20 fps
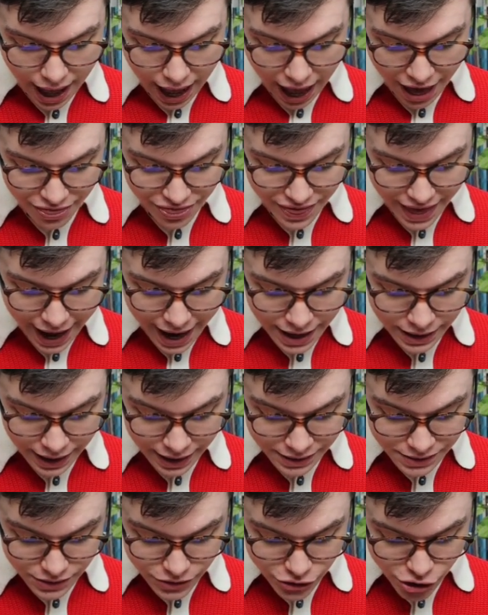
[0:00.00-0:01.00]
and then
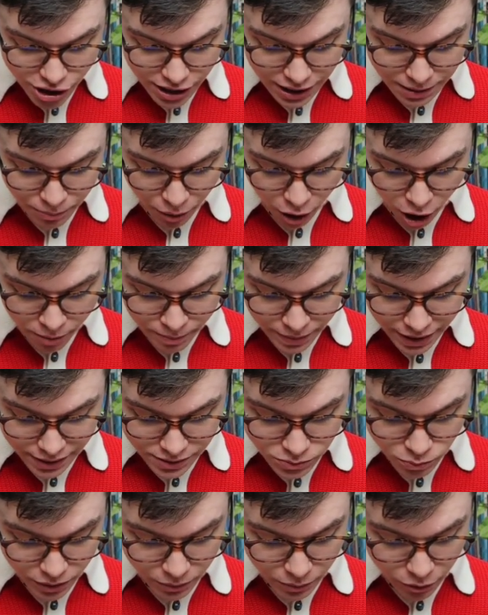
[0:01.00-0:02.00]
it's a turning point
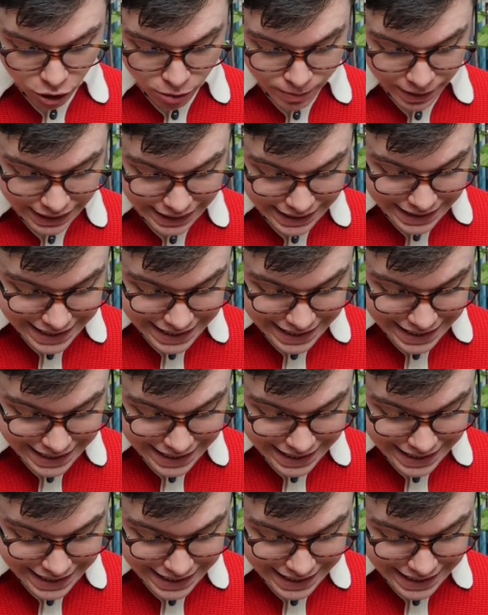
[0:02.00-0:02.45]
because we were coming